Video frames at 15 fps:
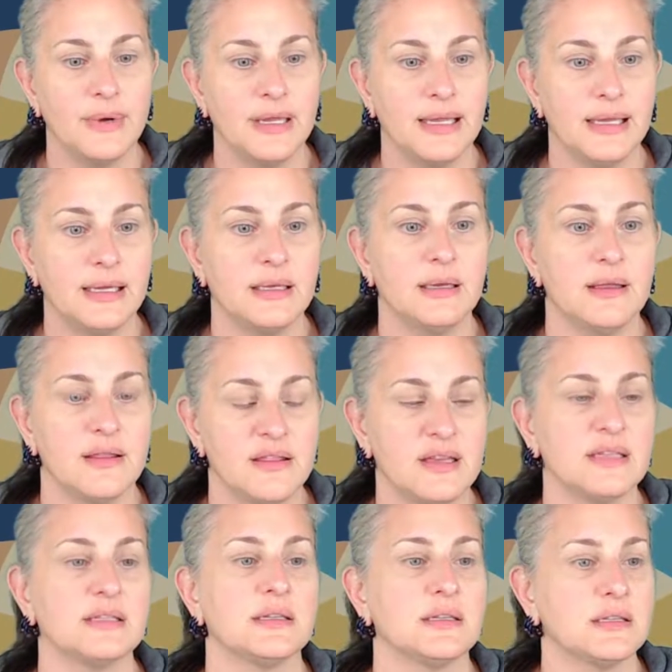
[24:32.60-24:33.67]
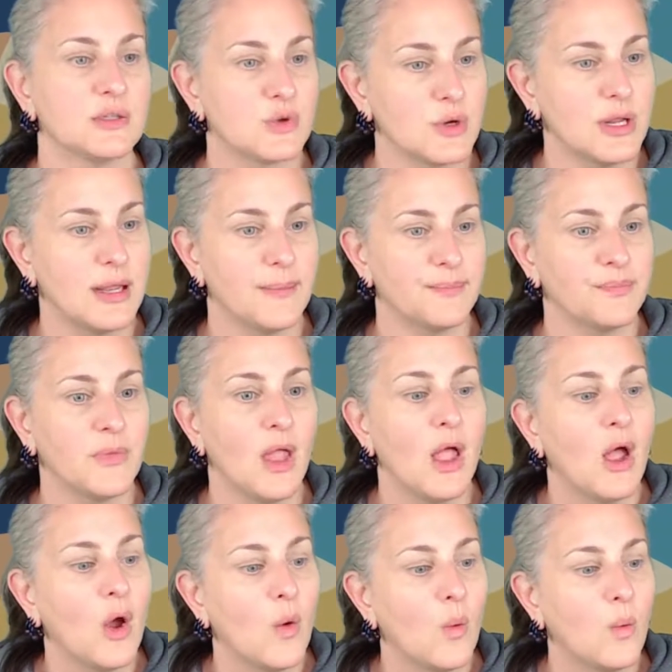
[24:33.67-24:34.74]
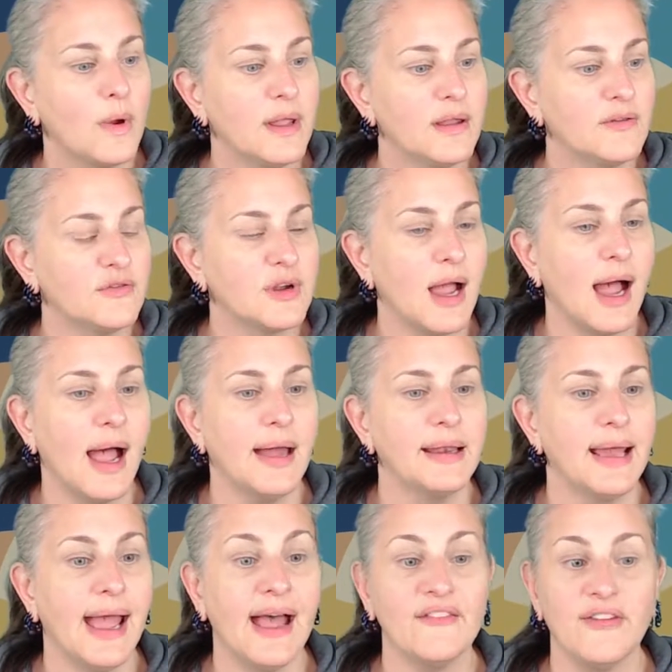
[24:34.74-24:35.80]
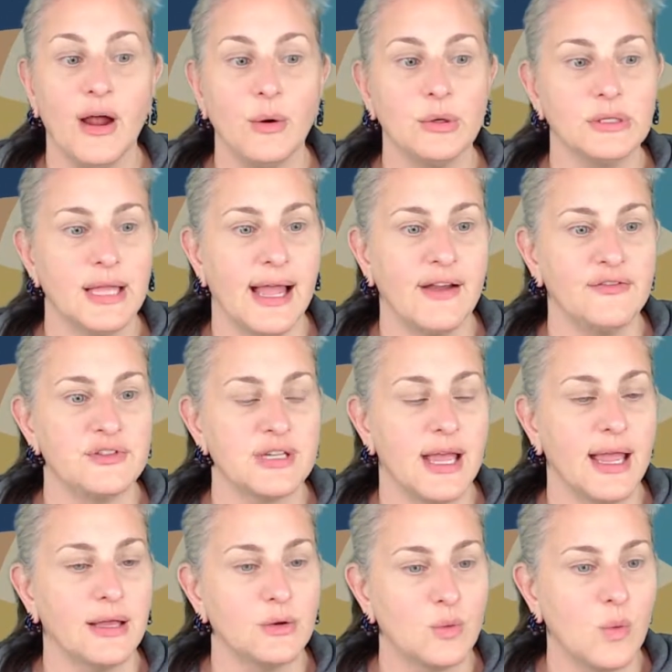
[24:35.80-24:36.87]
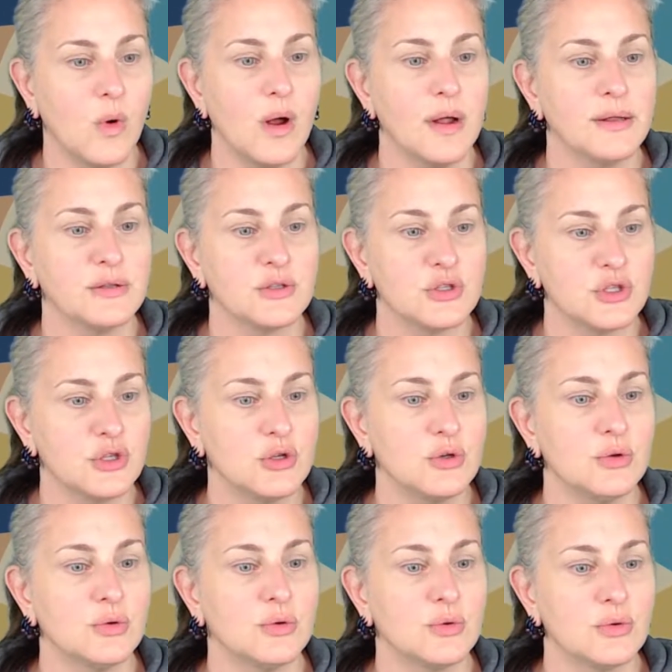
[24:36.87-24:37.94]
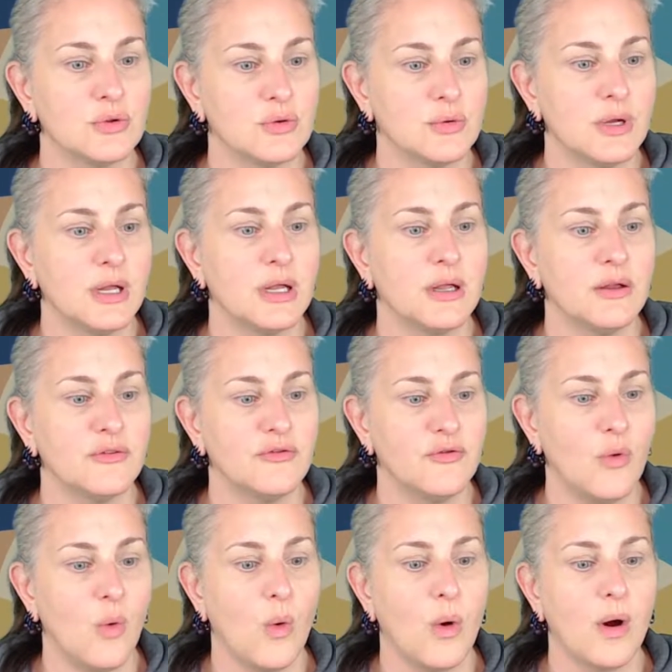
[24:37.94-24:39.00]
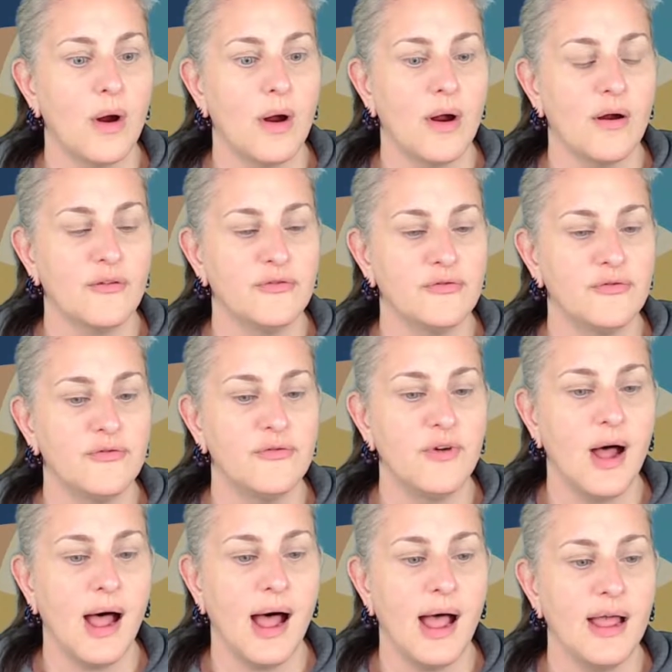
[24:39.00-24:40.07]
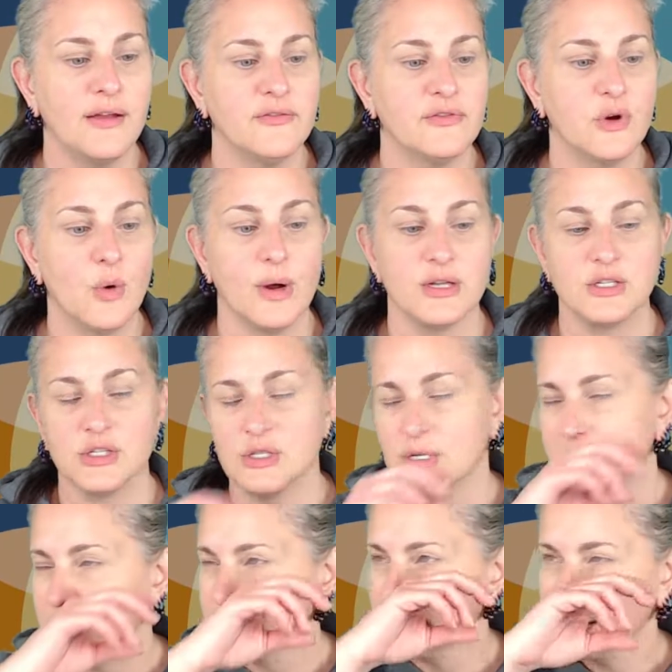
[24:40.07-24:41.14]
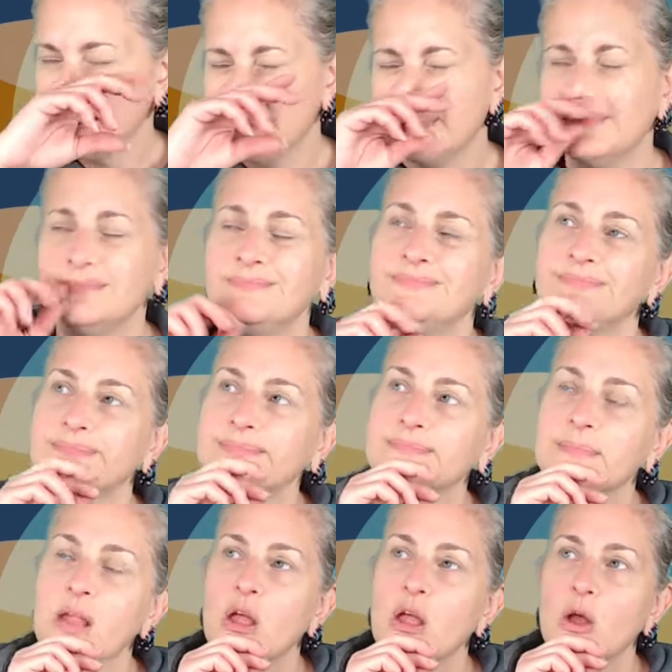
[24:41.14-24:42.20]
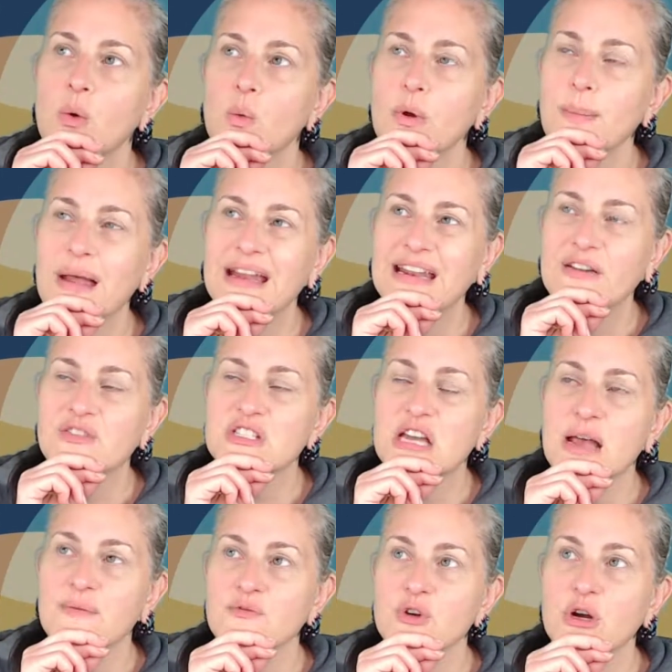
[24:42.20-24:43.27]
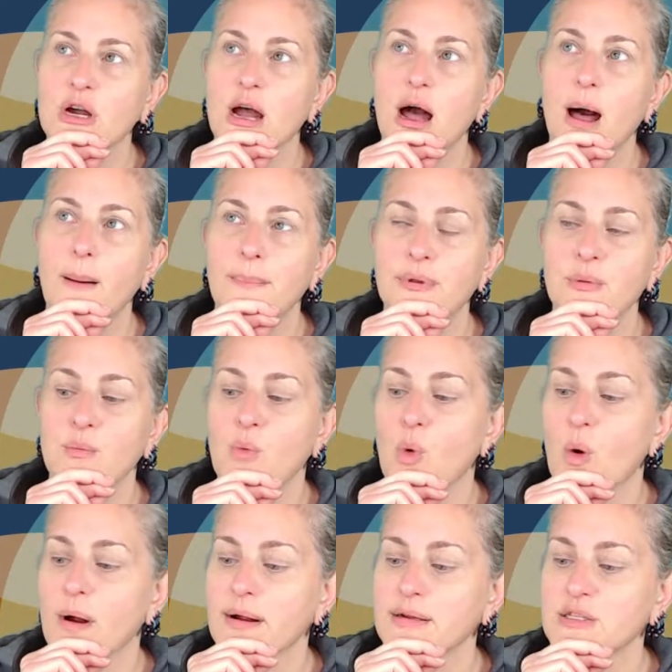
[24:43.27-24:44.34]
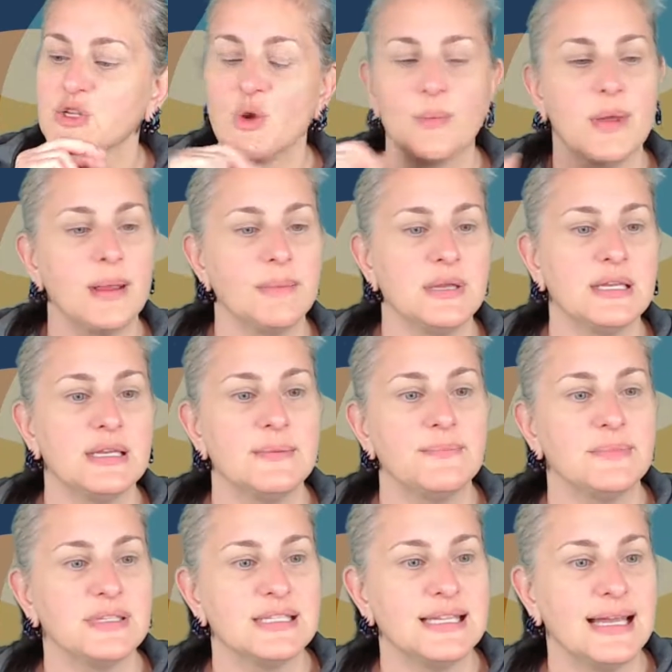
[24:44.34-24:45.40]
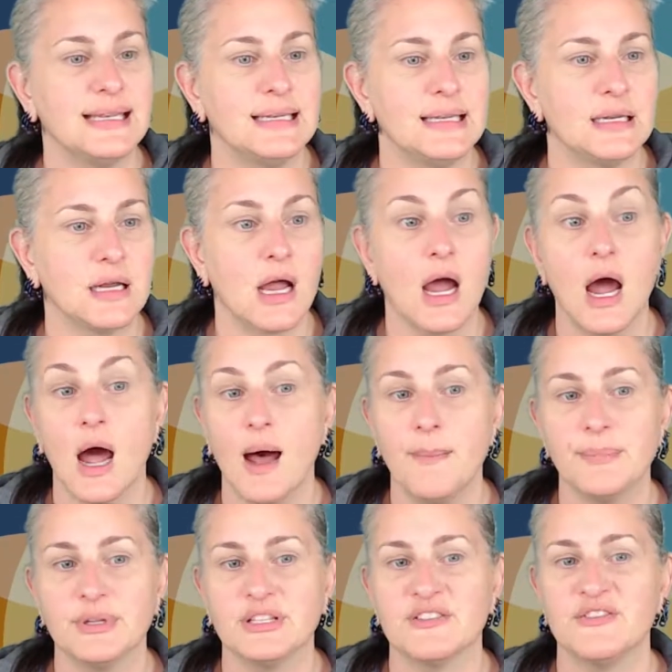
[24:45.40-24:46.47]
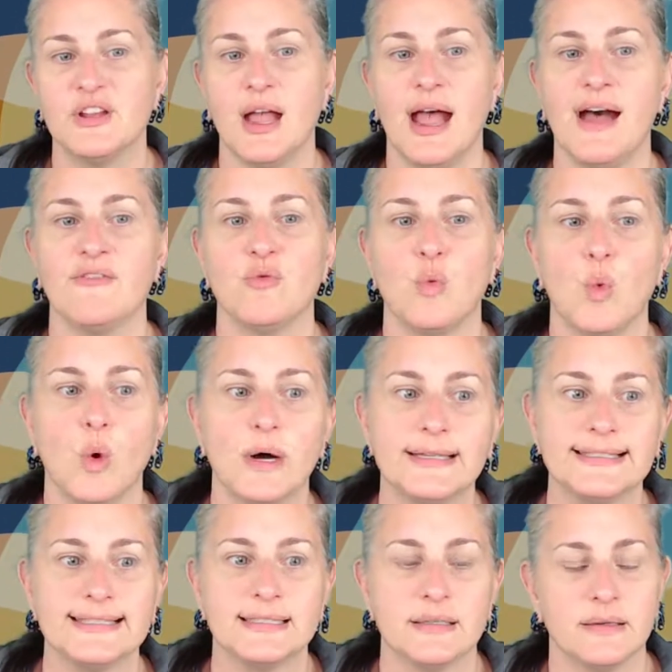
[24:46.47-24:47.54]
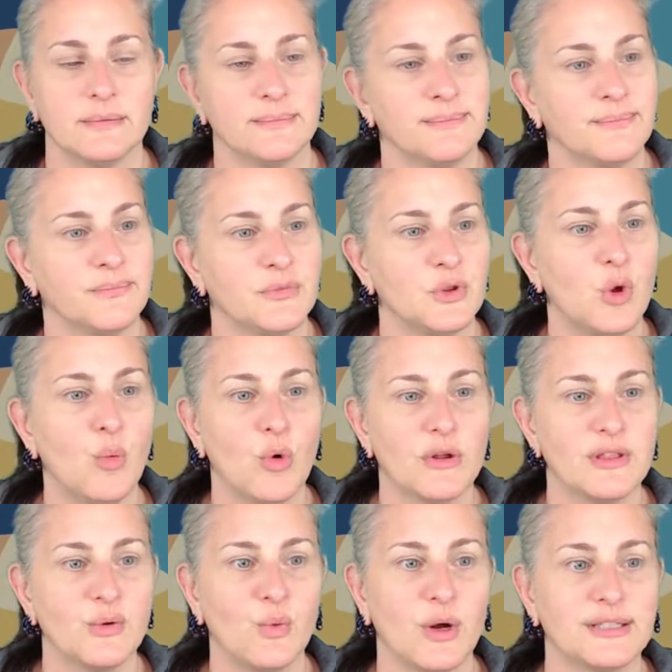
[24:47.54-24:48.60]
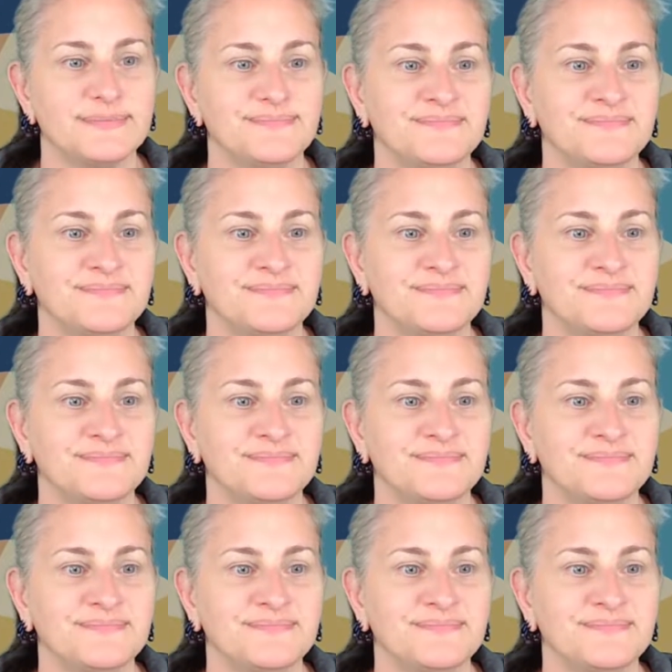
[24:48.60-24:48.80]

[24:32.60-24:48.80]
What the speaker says: in this stream. We've got a half hour left and 1, 2, 3, 4, 5 questions. We might have time for a couple more. So maybe send in a couple if you have one. No more than one.